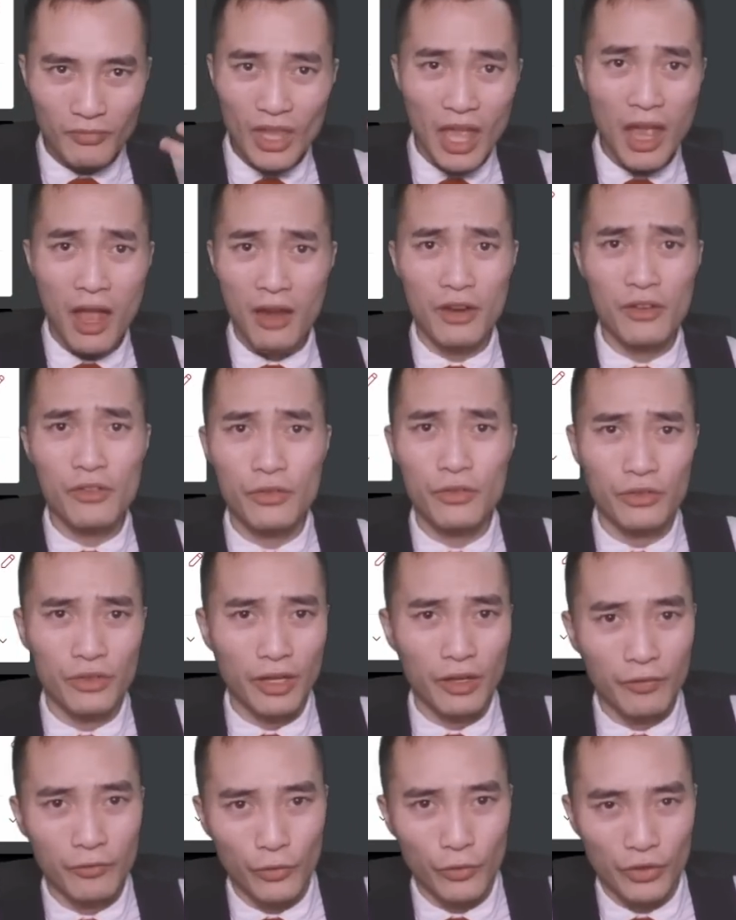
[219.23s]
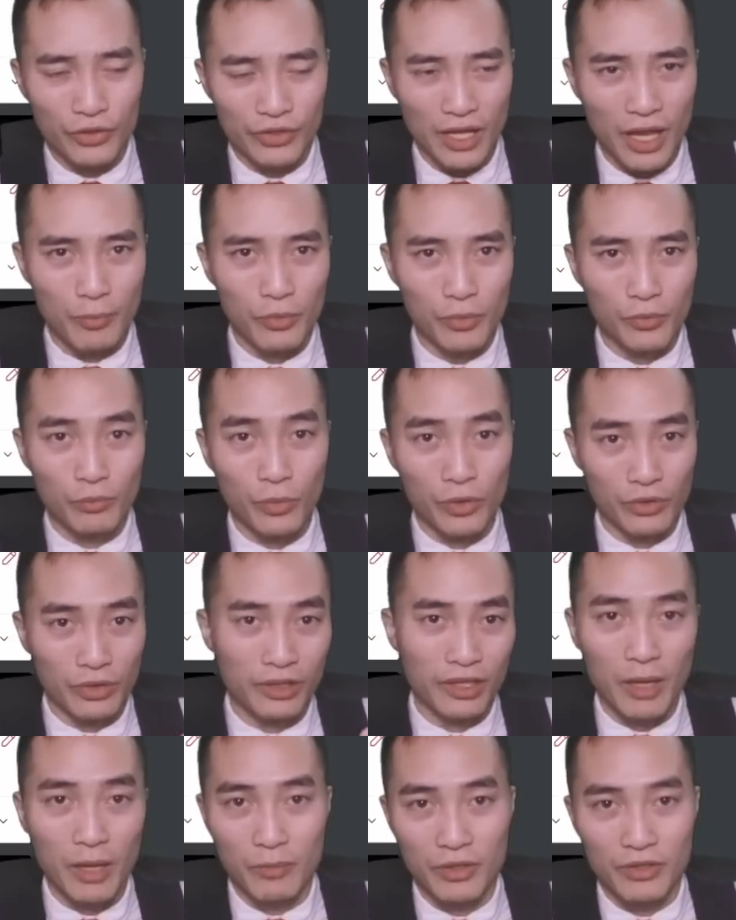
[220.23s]
Another thing, for example, where the
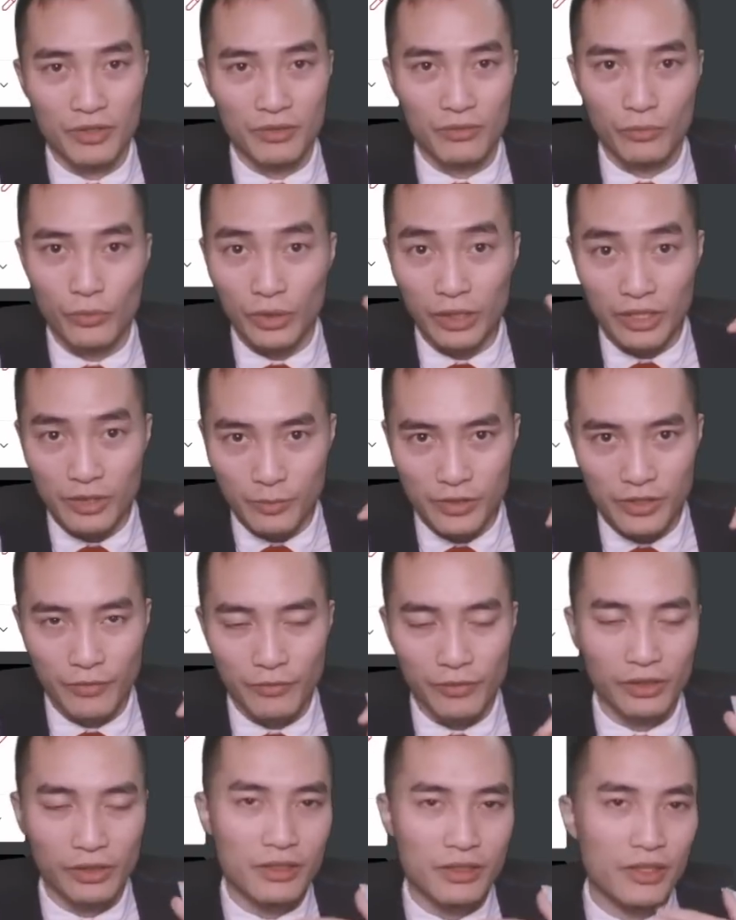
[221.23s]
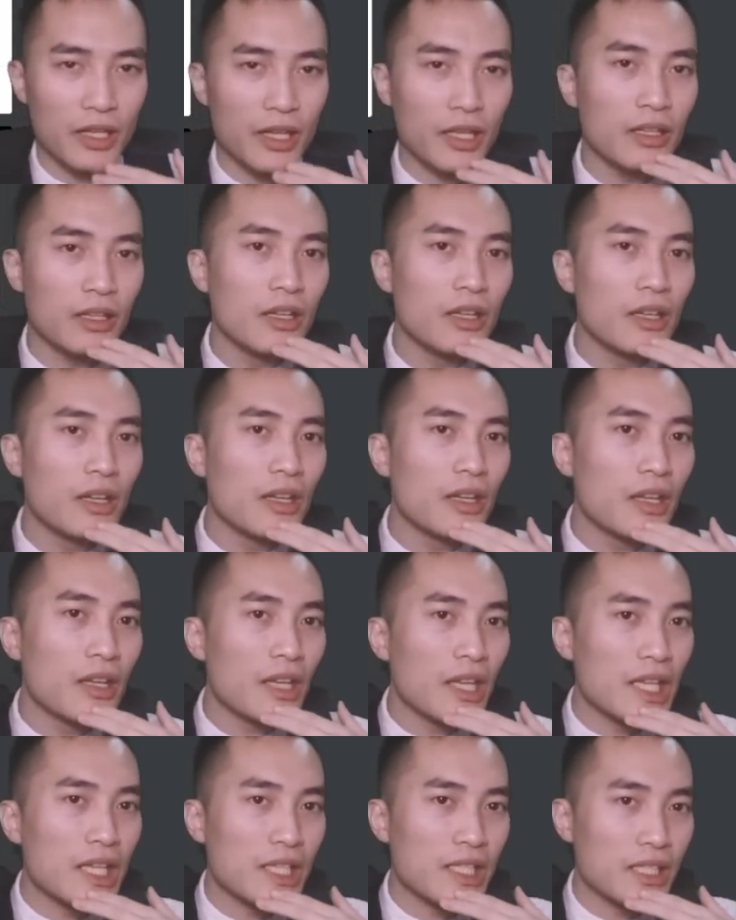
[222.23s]
game doesn't really specifically say,
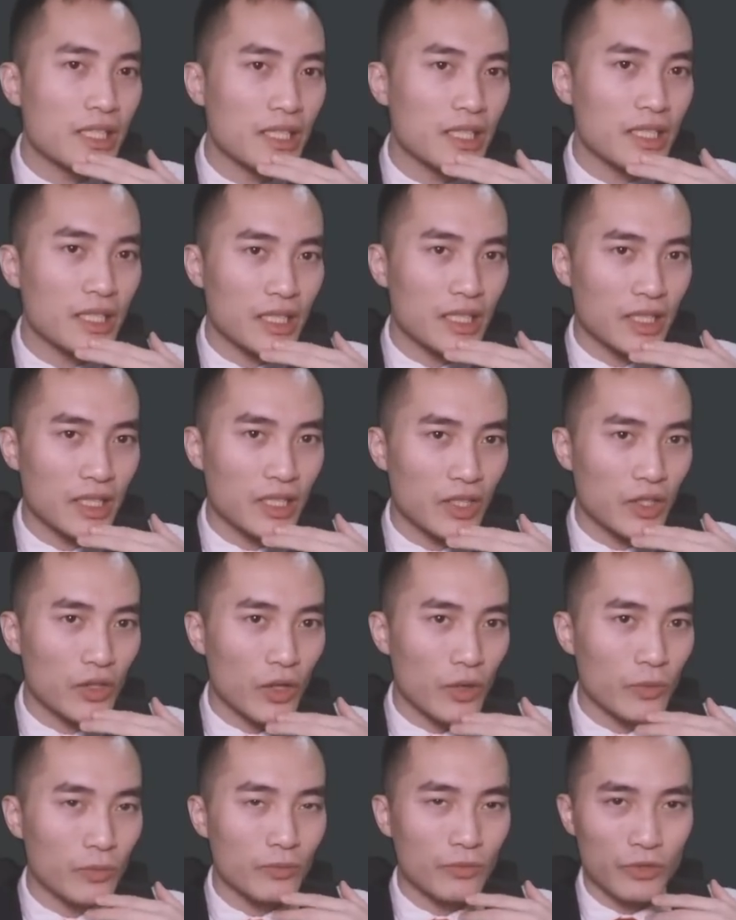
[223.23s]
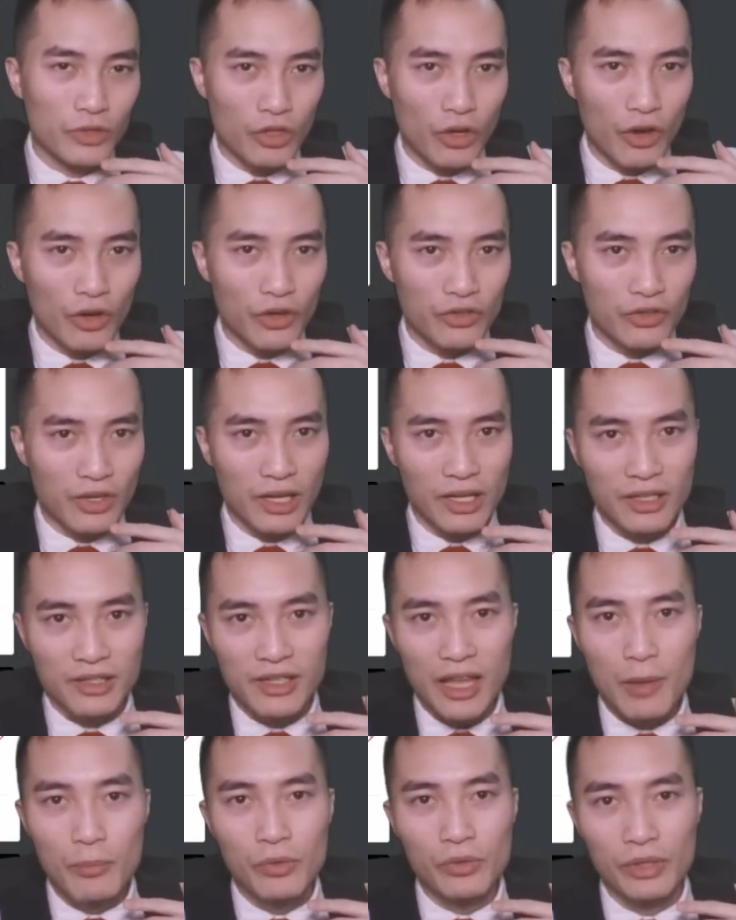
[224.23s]
is charge. An
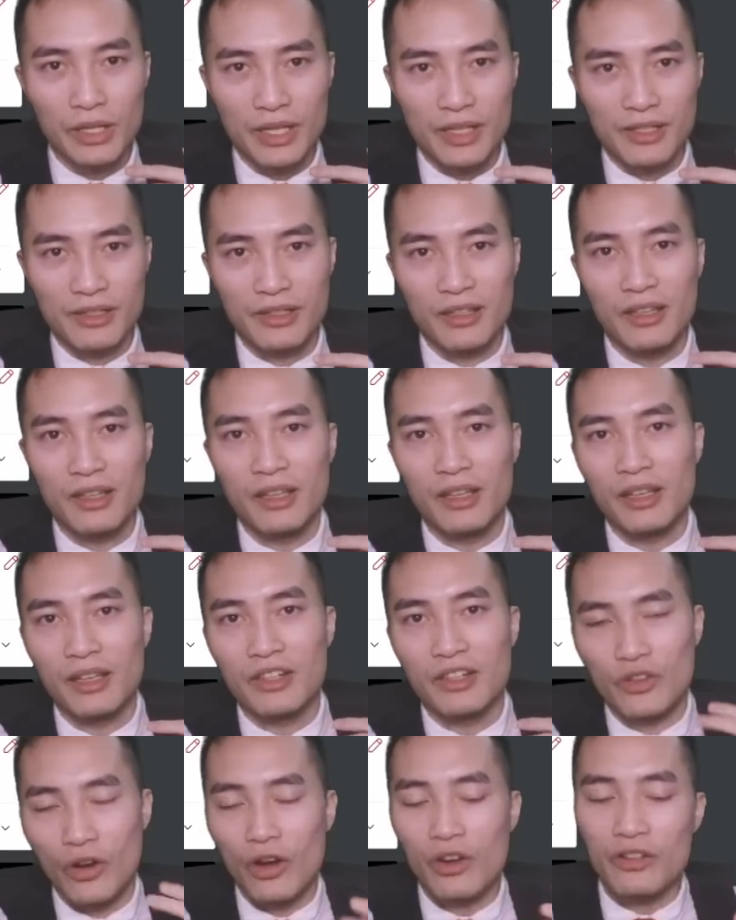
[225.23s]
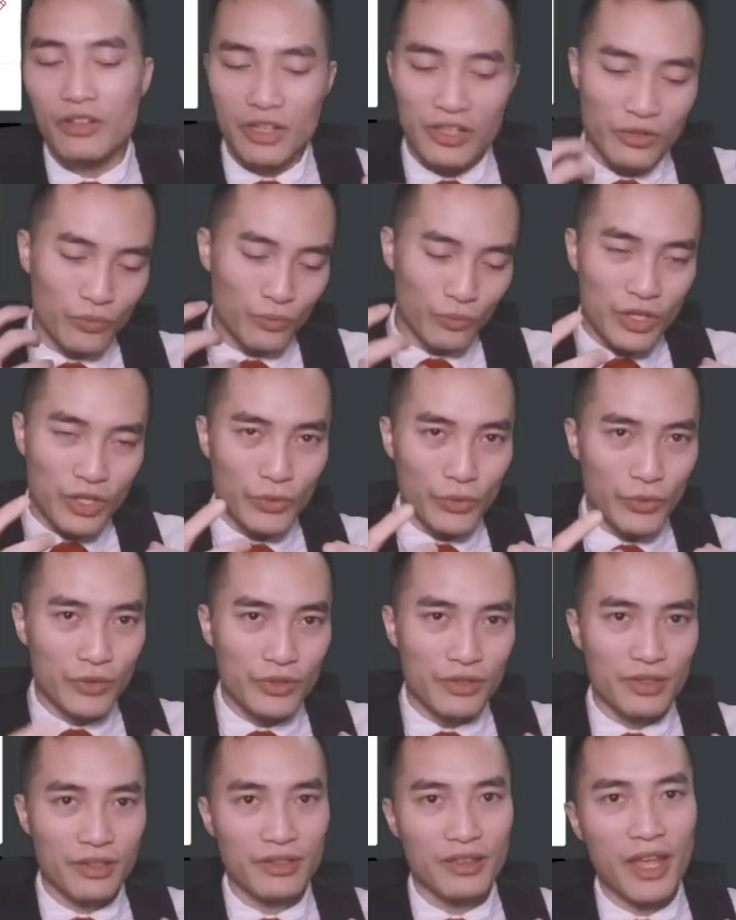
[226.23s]
example is charge is a
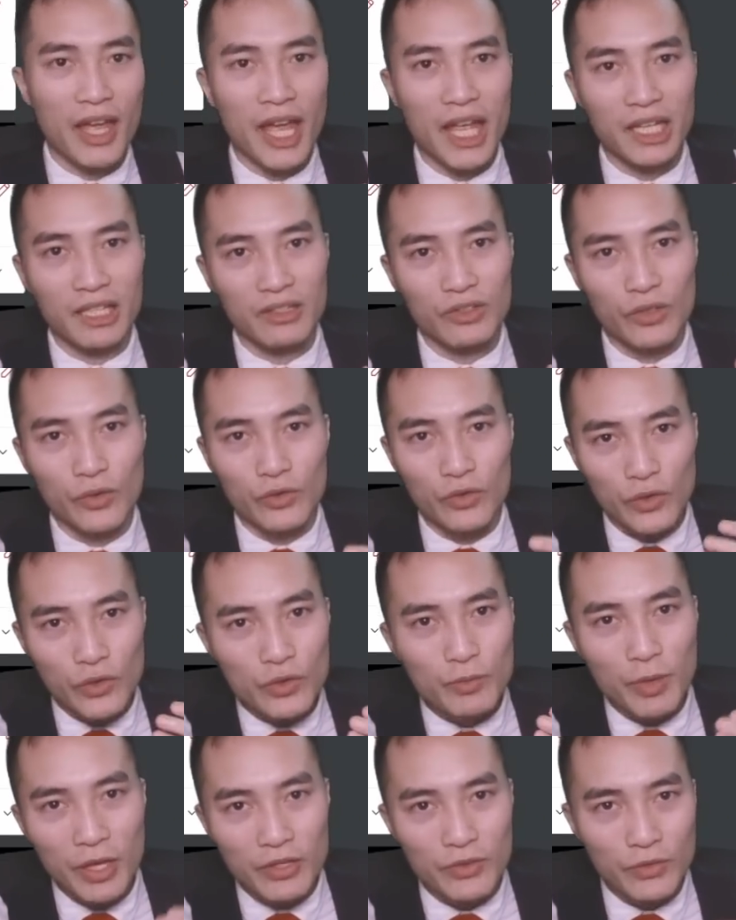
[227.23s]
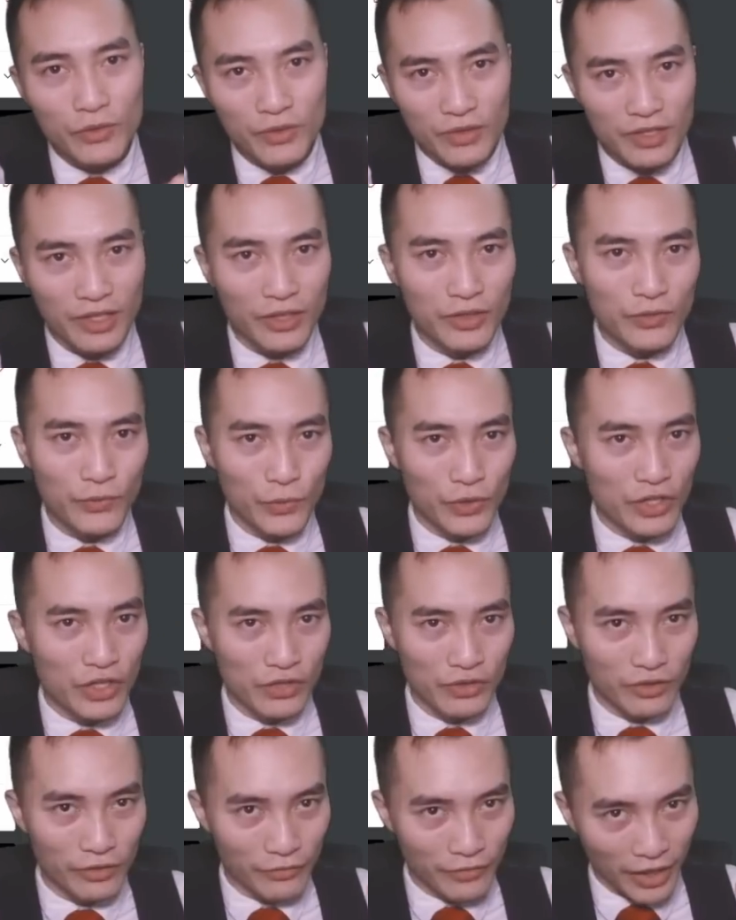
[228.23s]
resource that used by certain skills for
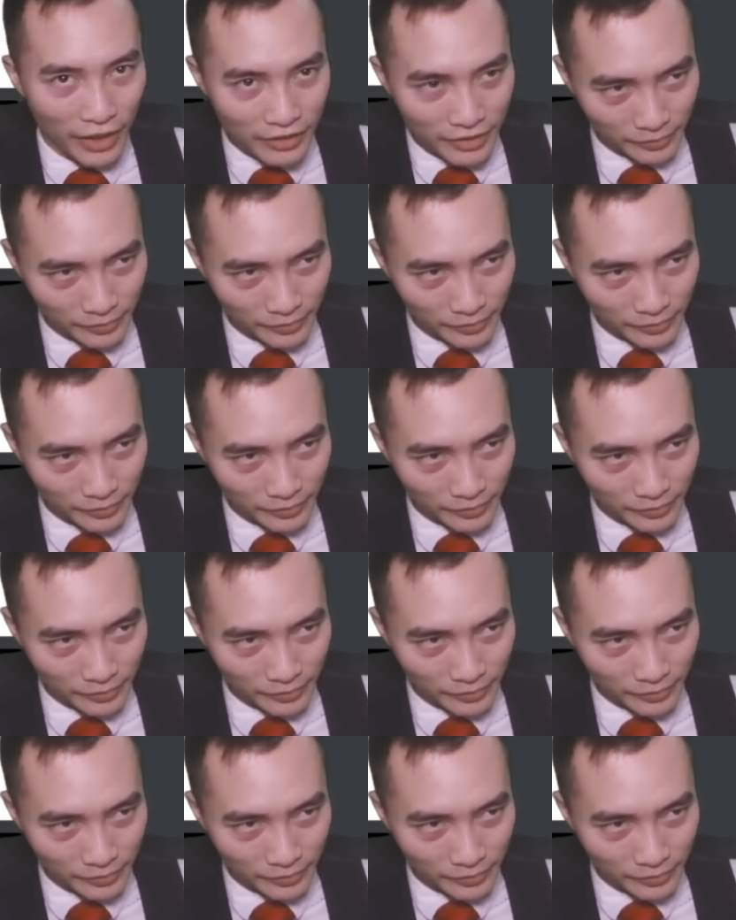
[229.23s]
additional effects.